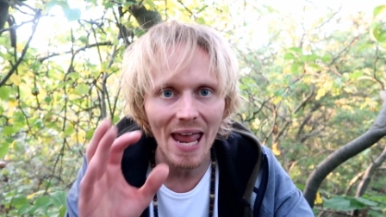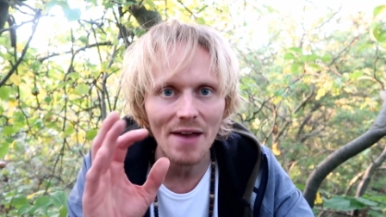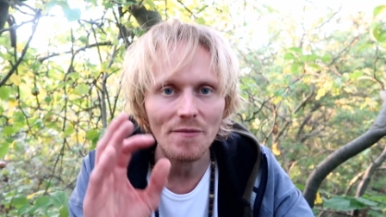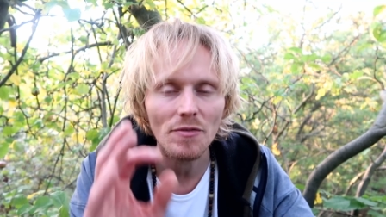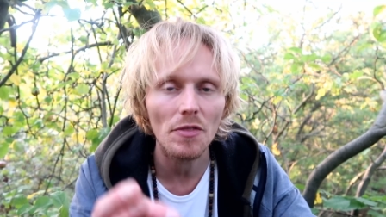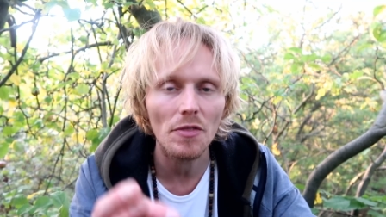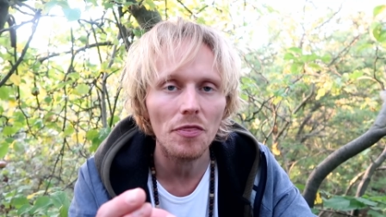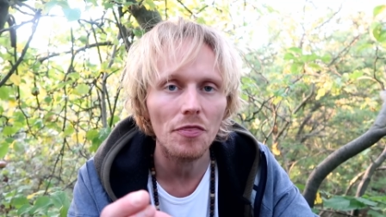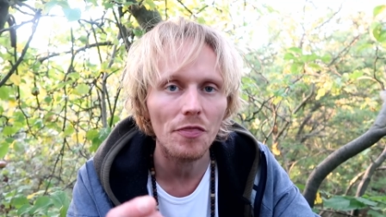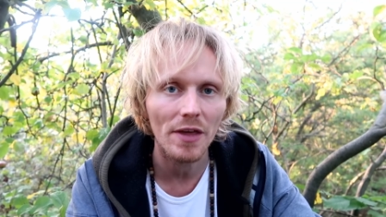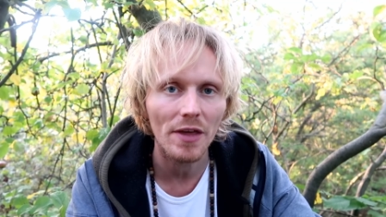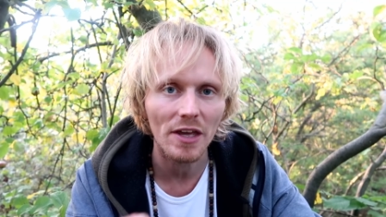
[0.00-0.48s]

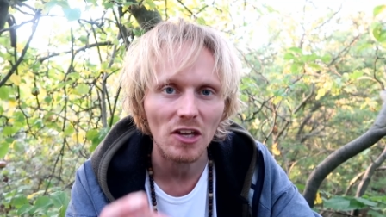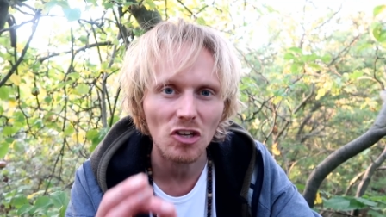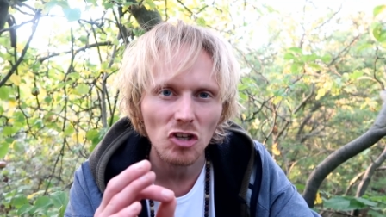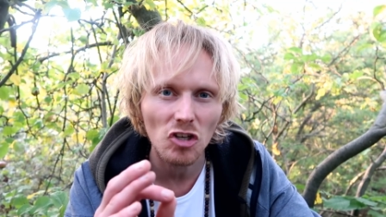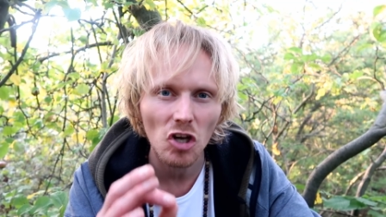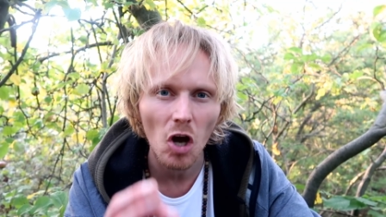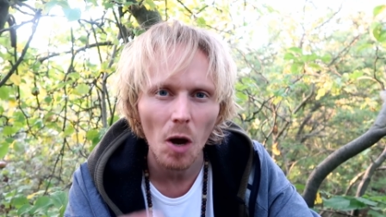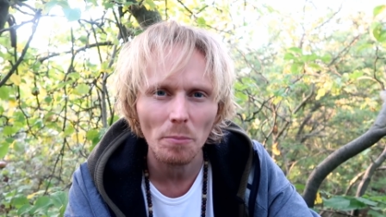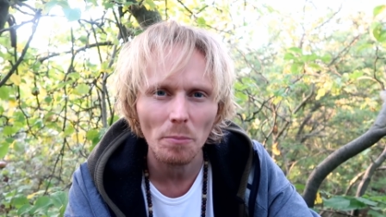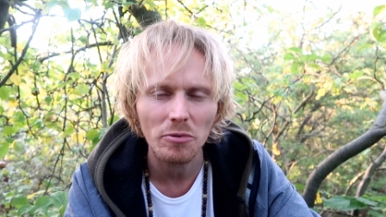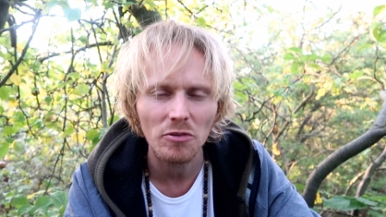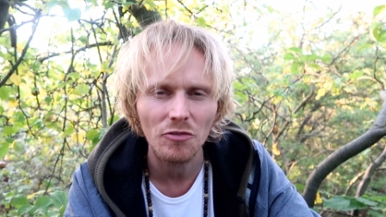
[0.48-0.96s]
Everything
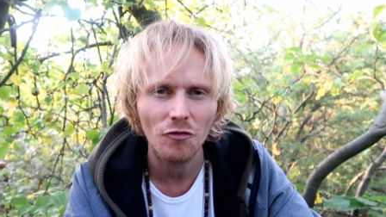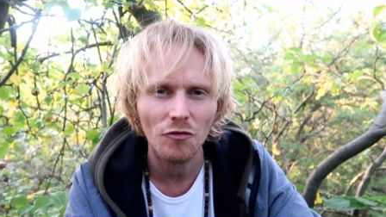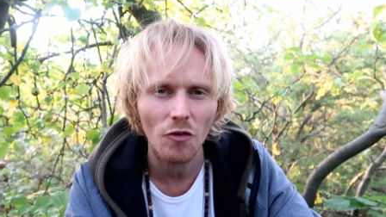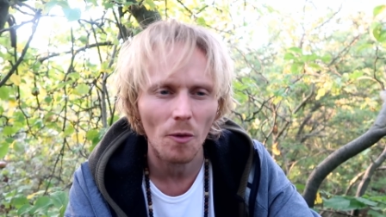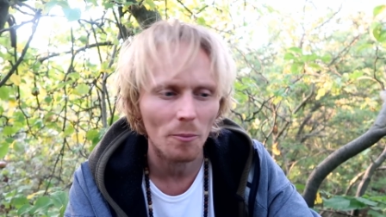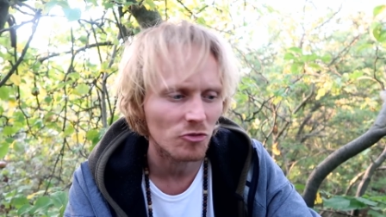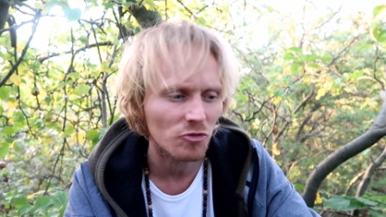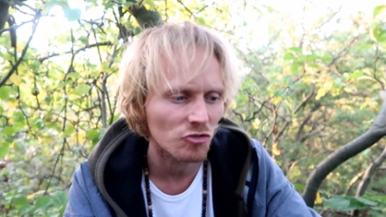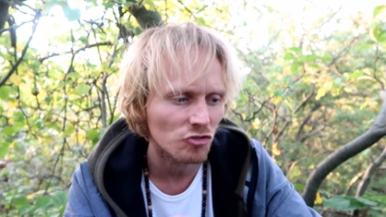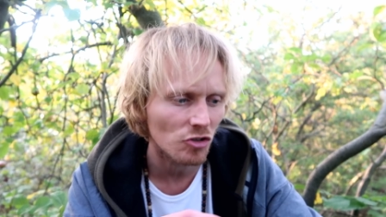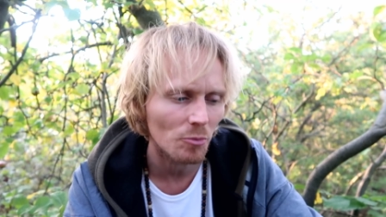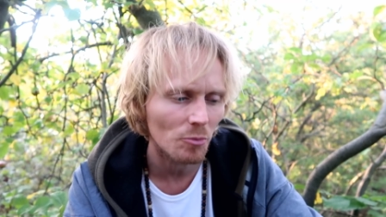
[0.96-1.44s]
comes
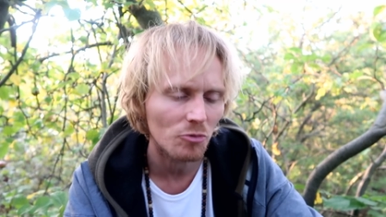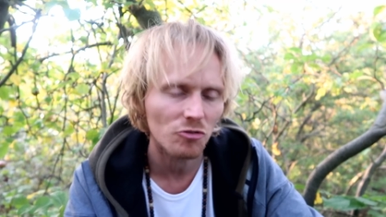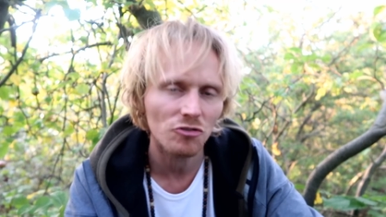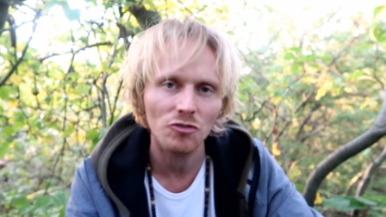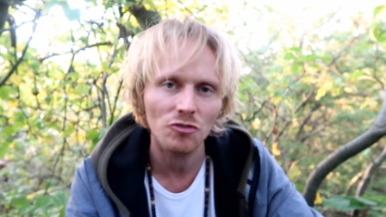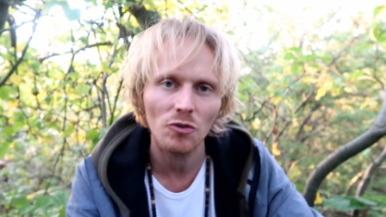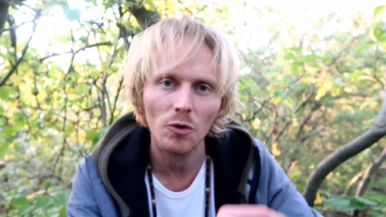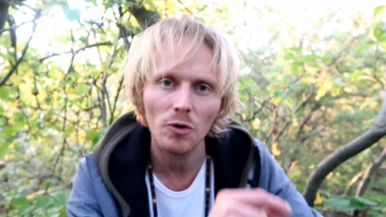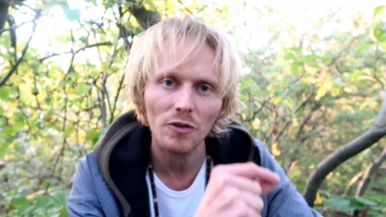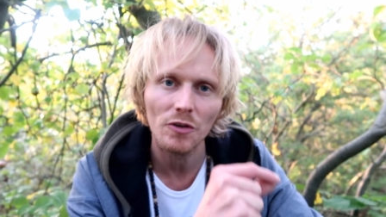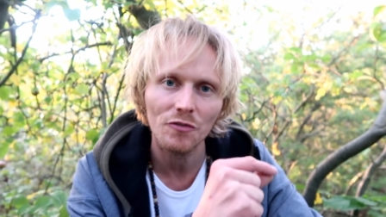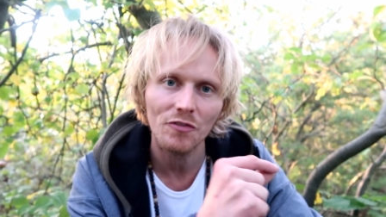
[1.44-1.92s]
from some
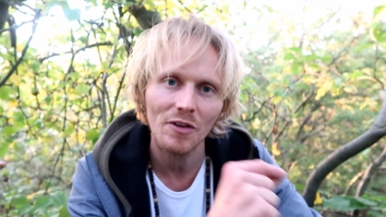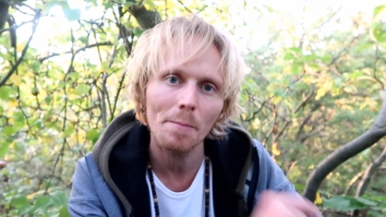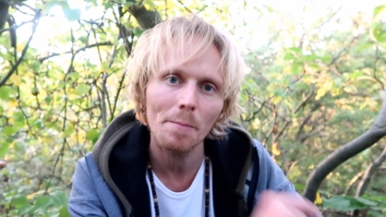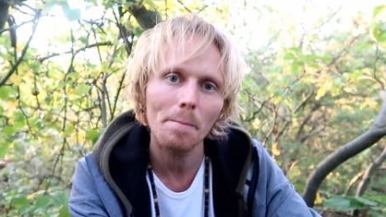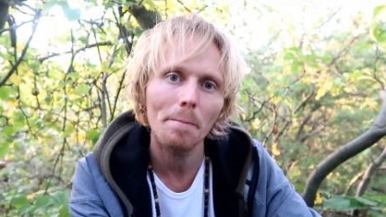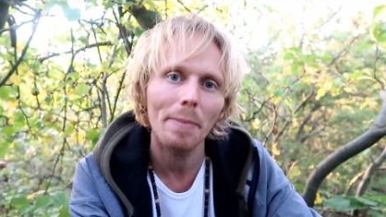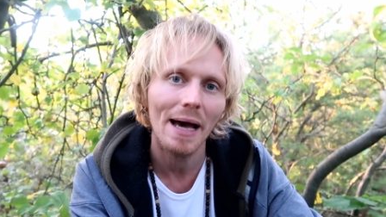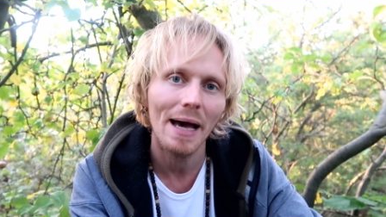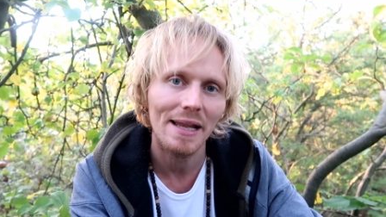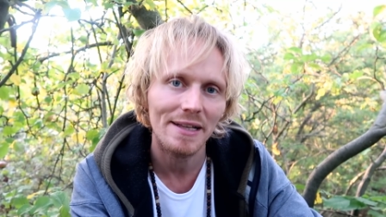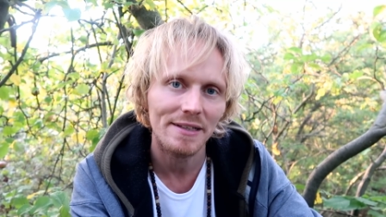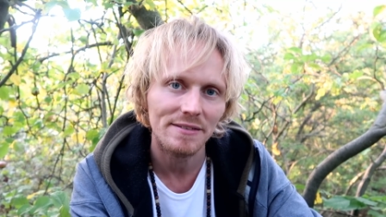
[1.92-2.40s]
sort of
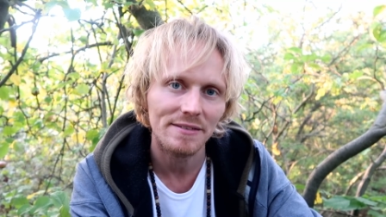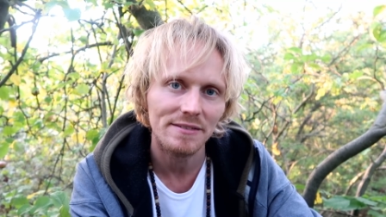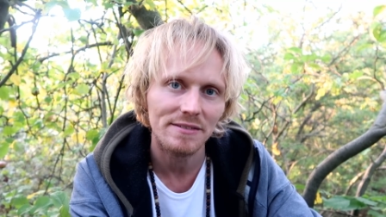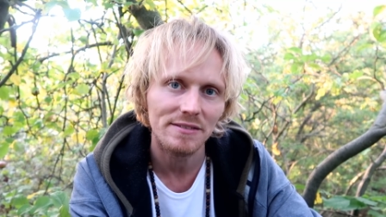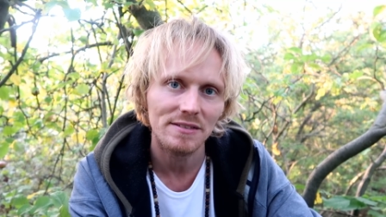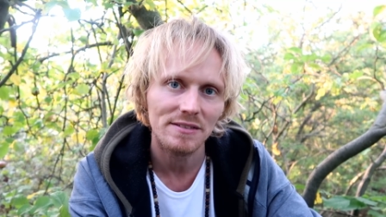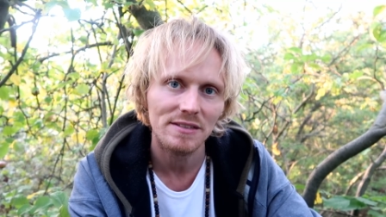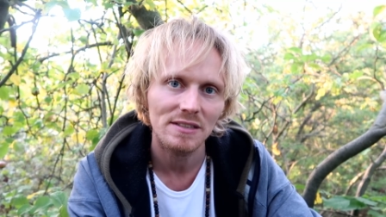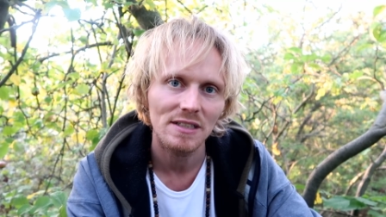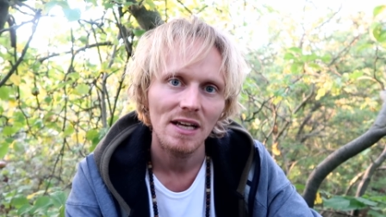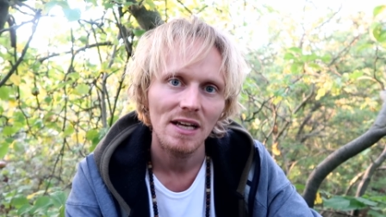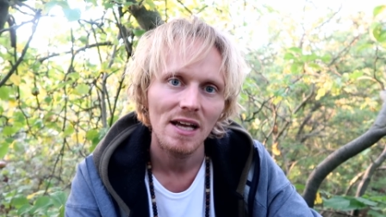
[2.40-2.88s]

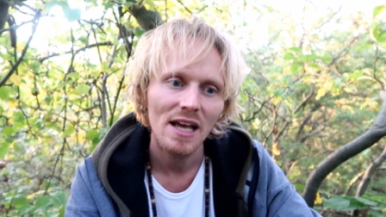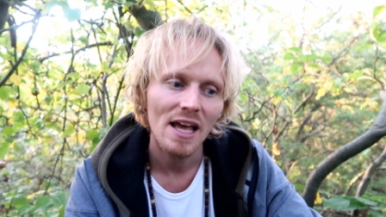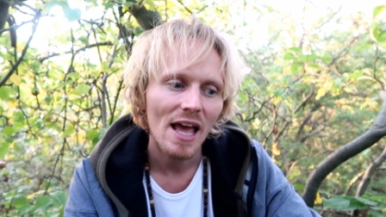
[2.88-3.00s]
imbalance.